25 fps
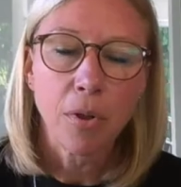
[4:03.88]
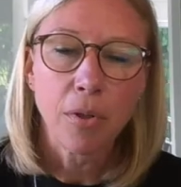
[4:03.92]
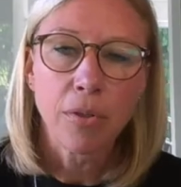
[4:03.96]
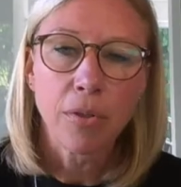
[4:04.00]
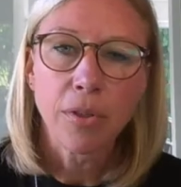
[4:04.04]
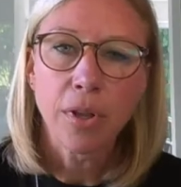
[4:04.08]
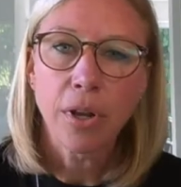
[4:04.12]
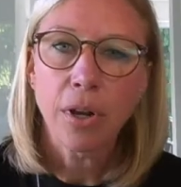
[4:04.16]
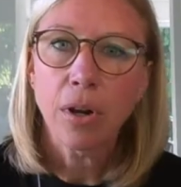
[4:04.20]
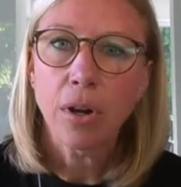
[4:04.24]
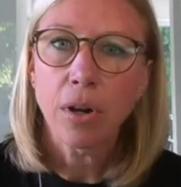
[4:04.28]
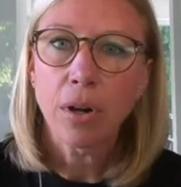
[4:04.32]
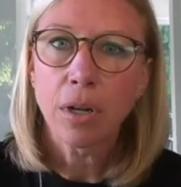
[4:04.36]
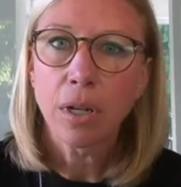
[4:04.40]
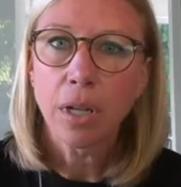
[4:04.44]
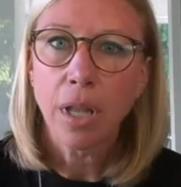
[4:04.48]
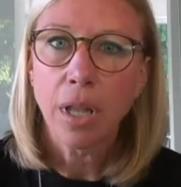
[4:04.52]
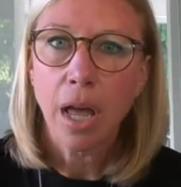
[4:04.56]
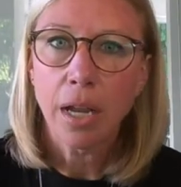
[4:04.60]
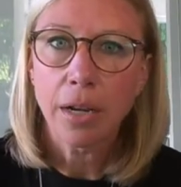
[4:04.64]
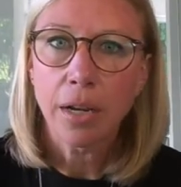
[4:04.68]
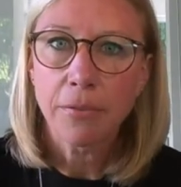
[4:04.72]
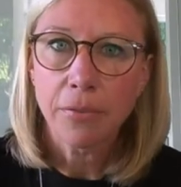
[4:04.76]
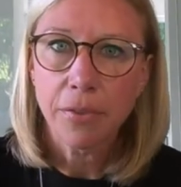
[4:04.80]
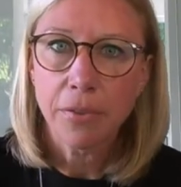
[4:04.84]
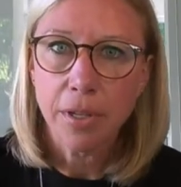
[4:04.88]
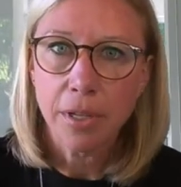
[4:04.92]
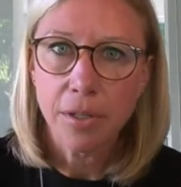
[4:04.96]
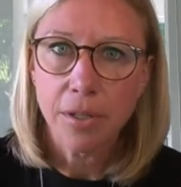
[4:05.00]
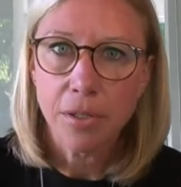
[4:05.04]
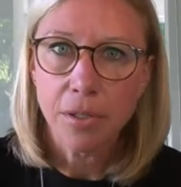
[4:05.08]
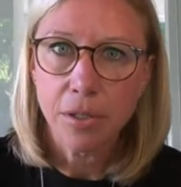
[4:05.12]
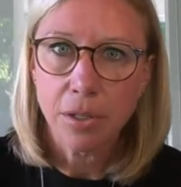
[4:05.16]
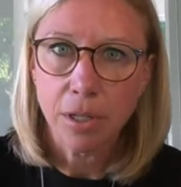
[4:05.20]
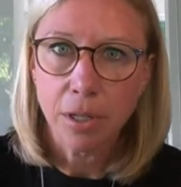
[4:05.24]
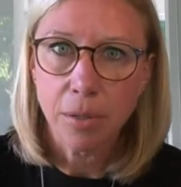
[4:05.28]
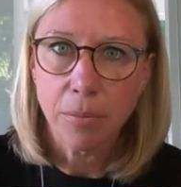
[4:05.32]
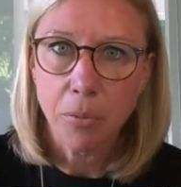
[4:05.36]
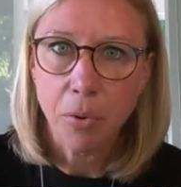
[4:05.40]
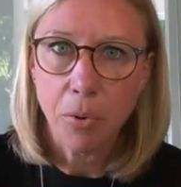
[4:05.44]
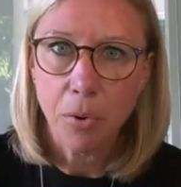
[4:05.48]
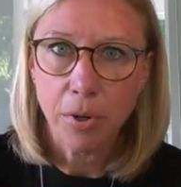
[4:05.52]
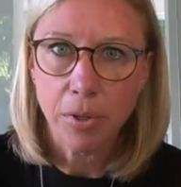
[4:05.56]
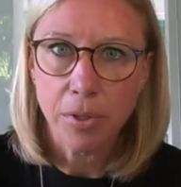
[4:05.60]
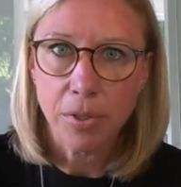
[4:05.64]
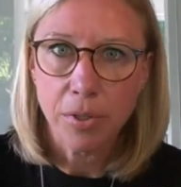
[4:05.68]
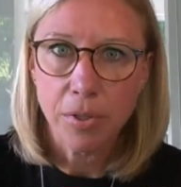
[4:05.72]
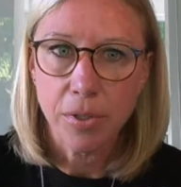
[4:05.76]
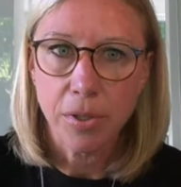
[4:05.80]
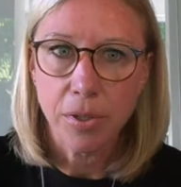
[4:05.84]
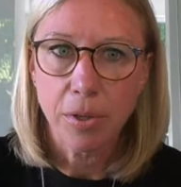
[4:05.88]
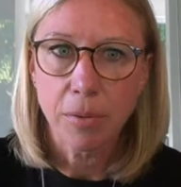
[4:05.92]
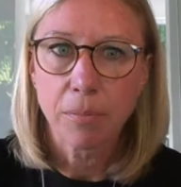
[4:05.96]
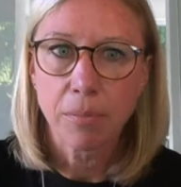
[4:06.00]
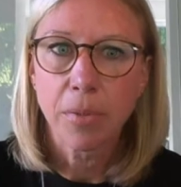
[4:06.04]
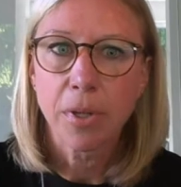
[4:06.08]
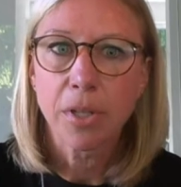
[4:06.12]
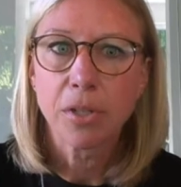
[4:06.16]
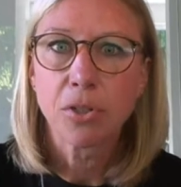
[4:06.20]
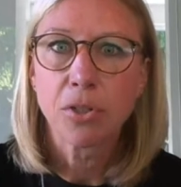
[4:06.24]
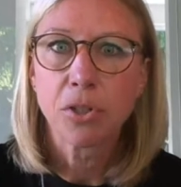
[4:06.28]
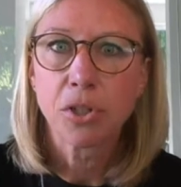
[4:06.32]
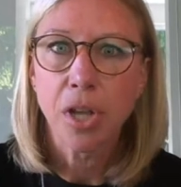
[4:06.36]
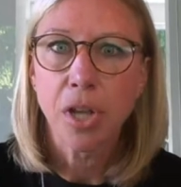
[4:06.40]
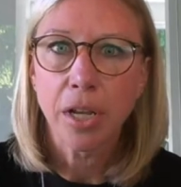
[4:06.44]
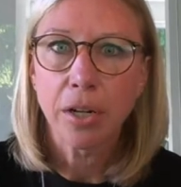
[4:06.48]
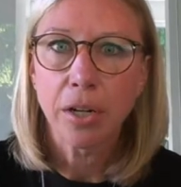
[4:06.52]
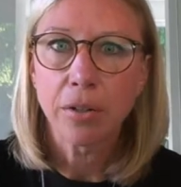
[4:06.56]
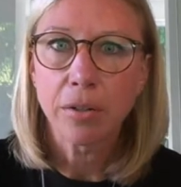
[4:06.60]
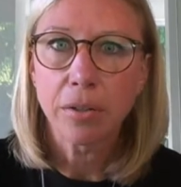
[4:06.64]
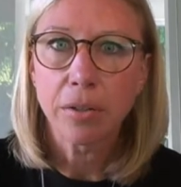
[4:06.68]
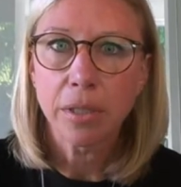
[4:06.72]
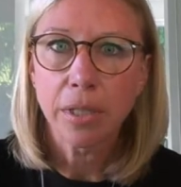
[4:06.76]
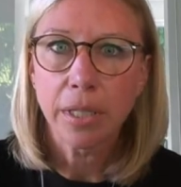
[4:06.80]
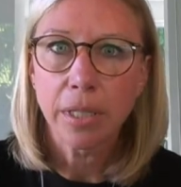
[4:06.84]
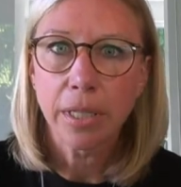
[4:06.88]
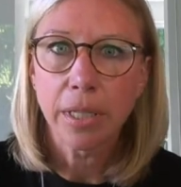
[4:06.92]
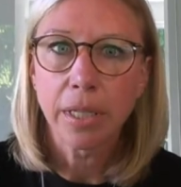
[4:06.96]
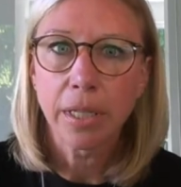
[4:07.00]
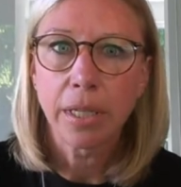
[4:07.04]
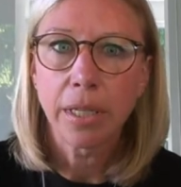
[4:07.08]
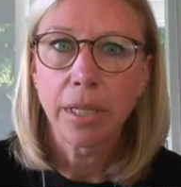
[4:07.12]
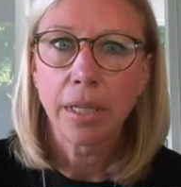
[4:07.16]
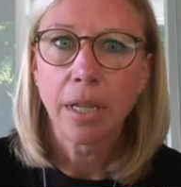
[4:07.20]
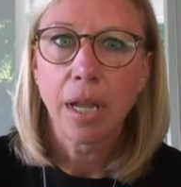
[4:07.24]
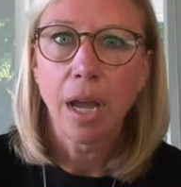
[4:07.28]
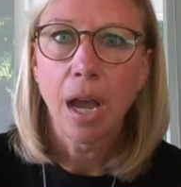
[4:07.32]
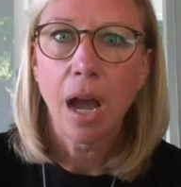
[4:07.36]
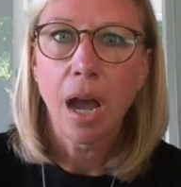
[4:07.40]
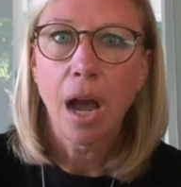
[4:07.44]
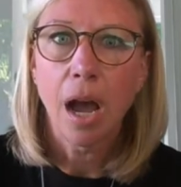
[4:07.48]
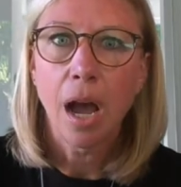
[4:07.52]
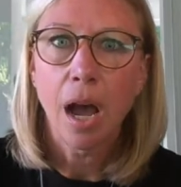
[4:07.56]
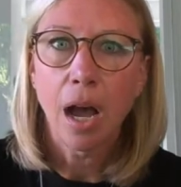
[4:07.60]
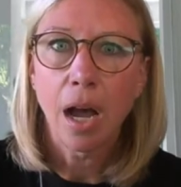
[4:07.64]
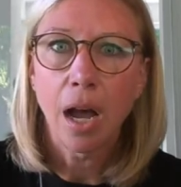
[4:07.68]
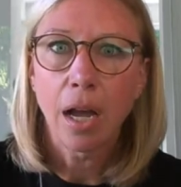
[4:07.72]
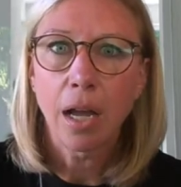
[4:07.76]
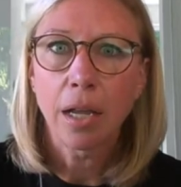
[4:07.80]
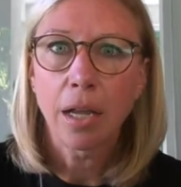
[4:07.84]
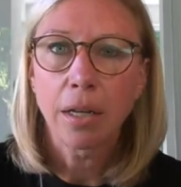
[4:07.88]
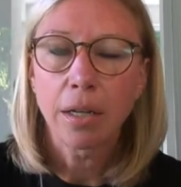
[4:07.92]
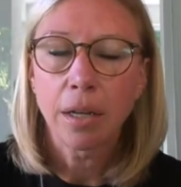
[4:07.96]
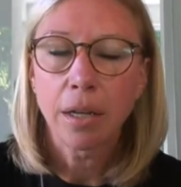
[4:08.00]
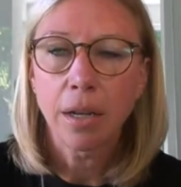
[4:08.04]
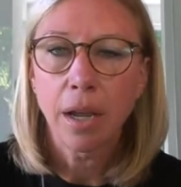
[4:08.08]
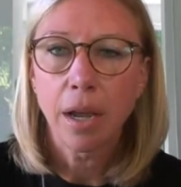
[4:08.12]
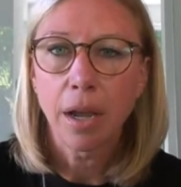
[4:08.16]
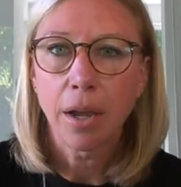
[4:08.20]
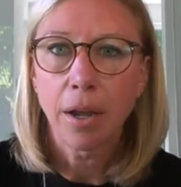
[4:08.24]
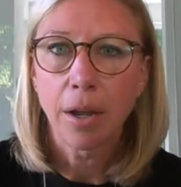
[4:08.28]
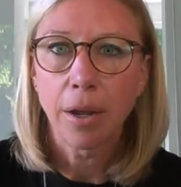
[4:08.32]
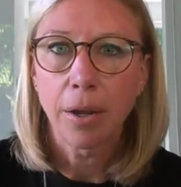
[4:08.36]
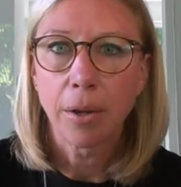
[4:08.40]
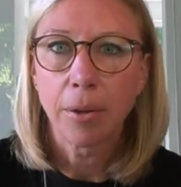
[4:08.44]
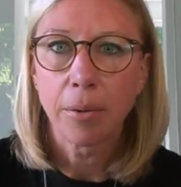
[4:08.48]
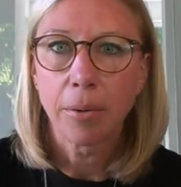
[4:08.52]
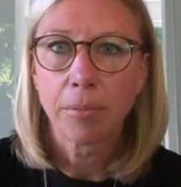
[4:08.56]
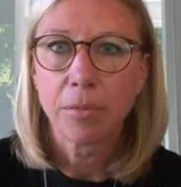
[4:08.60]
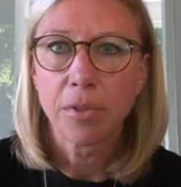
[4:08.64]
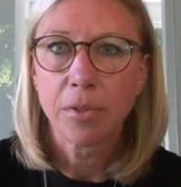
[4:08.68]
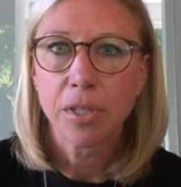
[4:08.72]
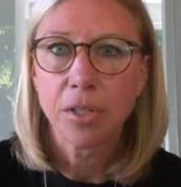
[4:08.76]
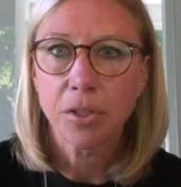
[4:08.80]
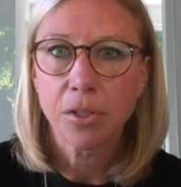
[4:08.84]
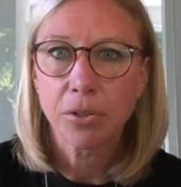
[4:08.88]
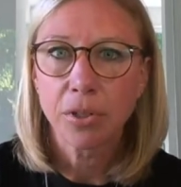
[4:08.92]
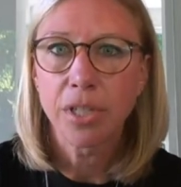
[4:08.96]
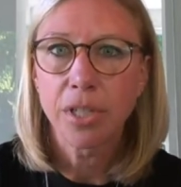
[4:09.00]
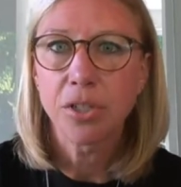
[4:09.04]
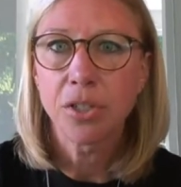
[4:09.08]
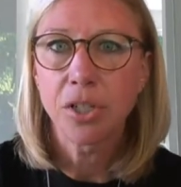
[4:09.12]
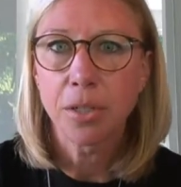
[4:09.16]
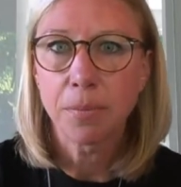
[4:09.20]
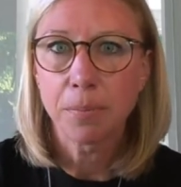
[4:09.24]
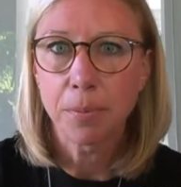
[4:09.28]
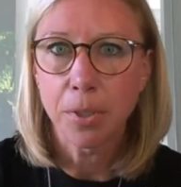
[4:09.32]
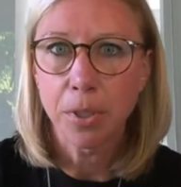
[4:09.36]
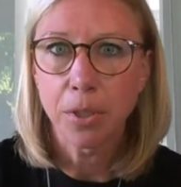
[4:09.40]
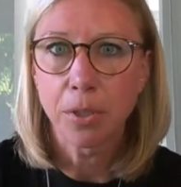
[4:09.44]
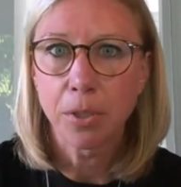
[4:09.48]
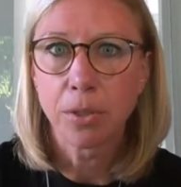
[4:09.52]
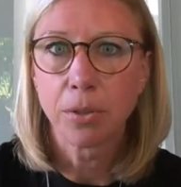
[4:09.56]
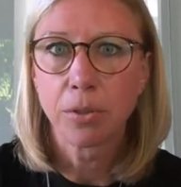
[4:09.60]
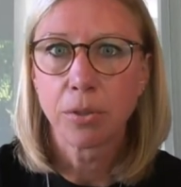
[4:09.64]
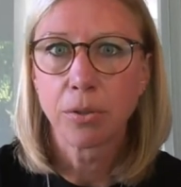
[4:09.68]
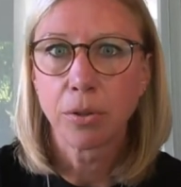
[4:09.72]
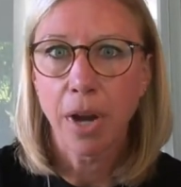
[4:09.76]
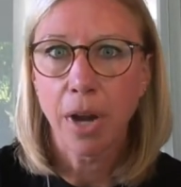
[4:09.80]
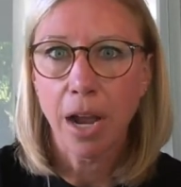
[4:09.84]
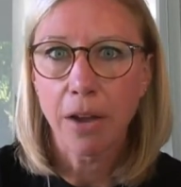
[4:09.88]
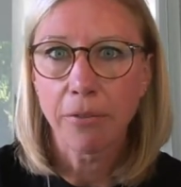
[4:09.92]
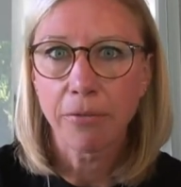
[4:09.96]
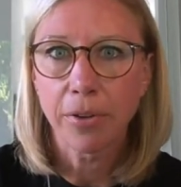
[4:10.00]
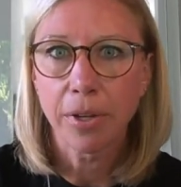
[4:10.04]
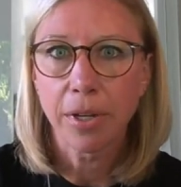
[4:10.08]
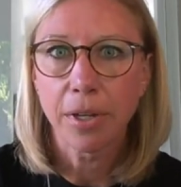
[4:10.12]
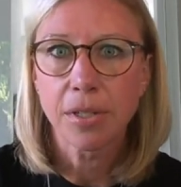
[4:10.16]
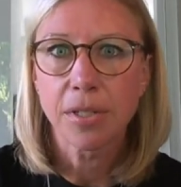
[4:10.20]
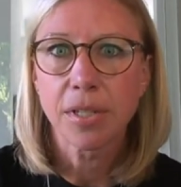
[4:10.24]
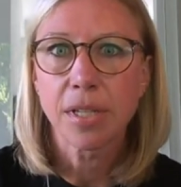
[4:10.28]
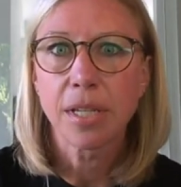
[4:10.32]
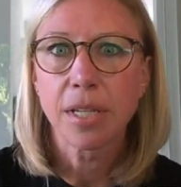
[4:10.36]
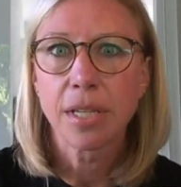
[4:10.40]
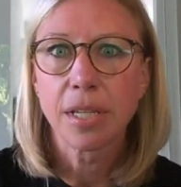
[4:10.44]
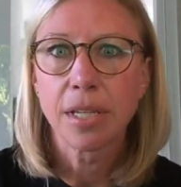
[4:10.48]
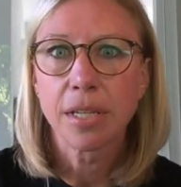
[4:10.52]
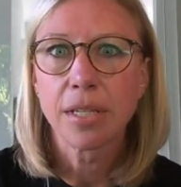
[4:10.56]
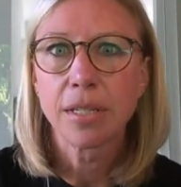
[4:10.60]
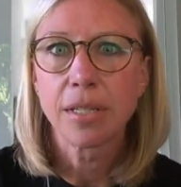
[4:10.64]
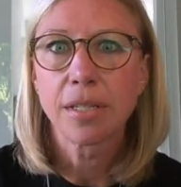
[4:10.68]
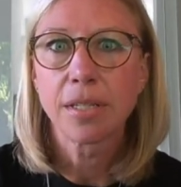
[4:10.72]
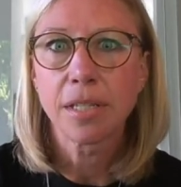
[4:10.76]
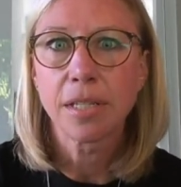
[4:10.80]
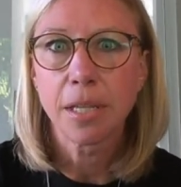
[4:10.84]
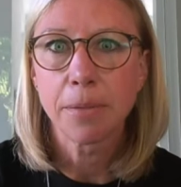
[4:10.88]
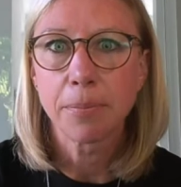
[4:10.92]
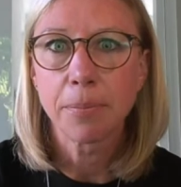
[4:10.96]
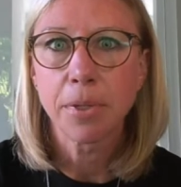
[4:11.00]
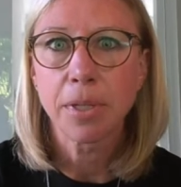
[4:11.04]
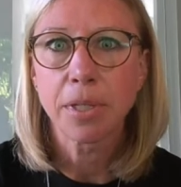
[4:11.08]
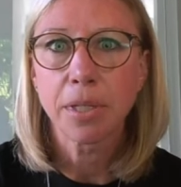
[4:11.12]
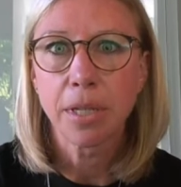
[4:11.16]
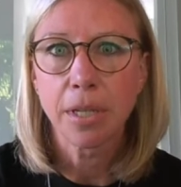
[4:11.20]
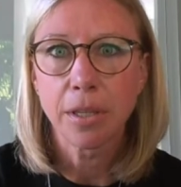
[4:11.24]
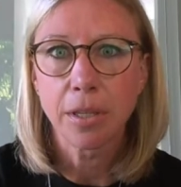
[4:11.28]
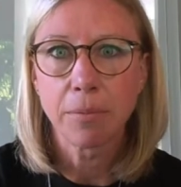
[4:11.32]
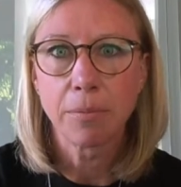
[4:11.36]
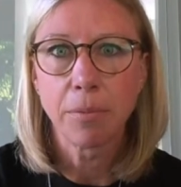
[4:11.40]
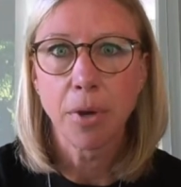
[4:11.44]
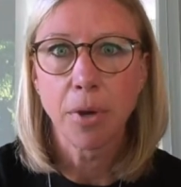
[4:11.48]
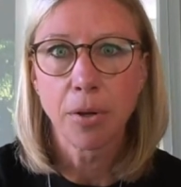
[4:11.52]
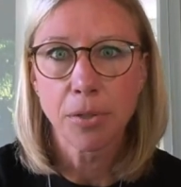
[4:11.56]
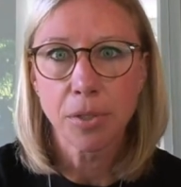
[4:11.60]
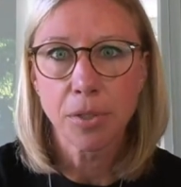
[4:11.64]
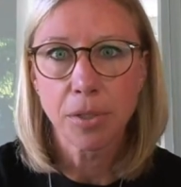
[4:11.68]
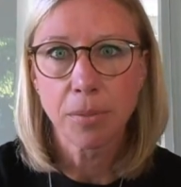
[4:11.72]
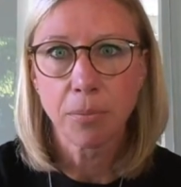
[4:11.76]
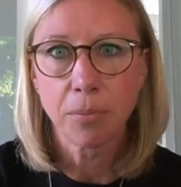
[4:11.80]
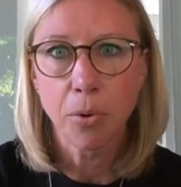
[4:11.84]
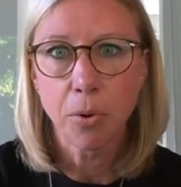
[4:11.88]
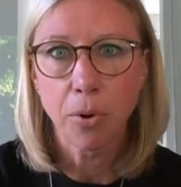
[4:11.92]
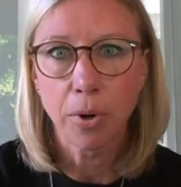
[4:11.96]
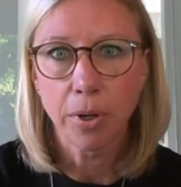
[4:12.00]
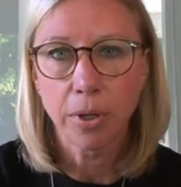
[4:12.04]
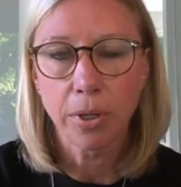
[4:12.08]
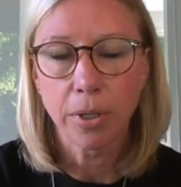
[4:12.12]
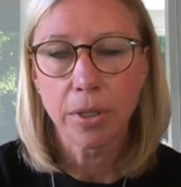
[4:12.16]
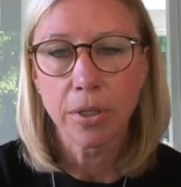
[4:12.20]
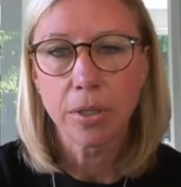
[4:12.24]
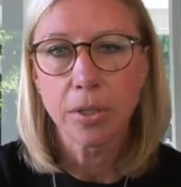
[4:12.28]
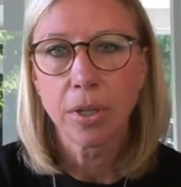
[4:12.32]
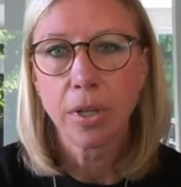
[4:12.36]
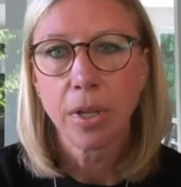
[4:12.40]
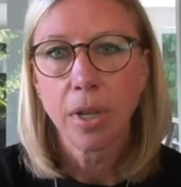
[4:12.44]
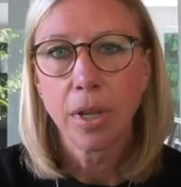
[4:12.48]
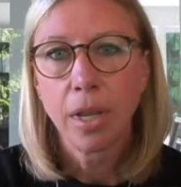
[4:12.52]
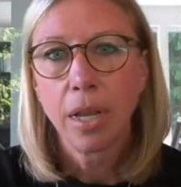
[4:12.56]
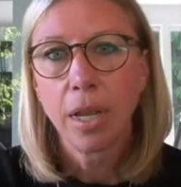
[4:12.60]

there are a lot of things that are important to them, but generally on discrete GPU graphics is typically the most important.